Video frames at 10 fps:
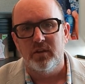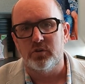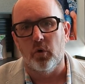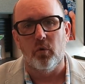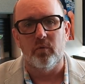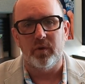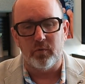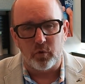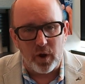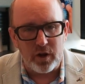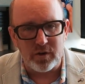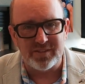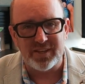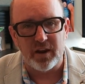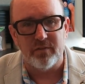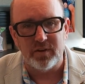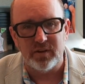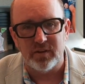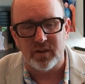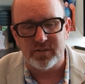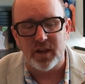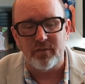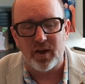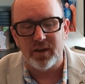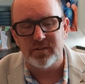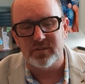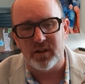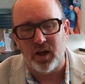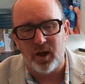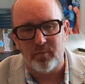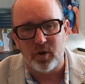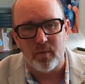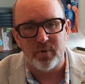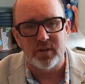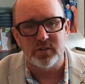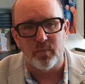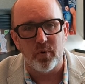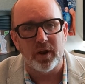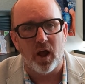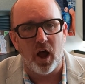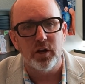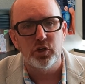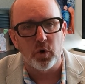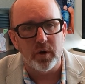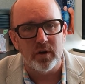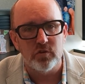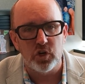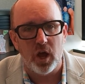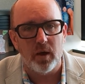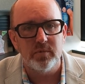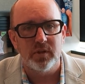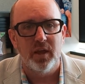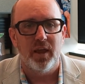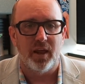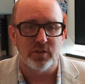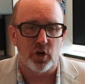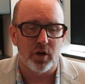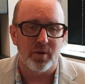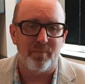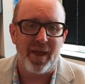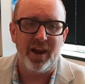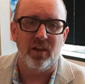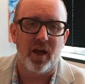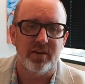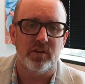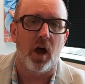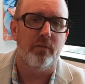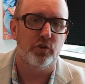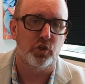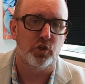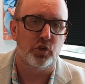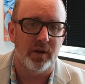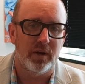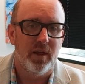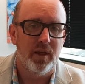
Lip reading: So greater incentivize companies to bring onshoring of jobs and started to penalize offshoring